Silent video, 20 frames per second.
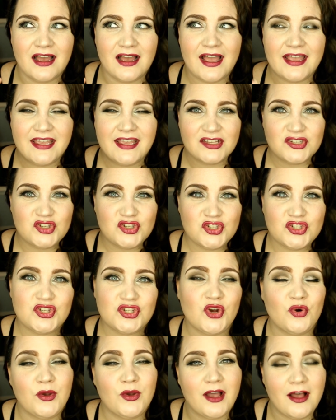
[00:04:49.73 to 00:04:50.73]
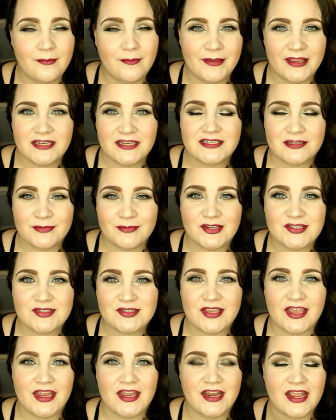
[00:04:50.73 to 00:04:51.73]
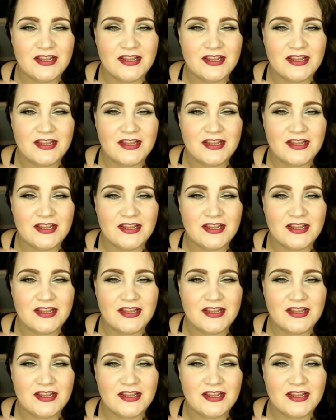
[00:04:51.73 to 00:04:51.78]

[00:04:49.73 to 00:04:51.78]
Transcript: I guess, soak up into my skin.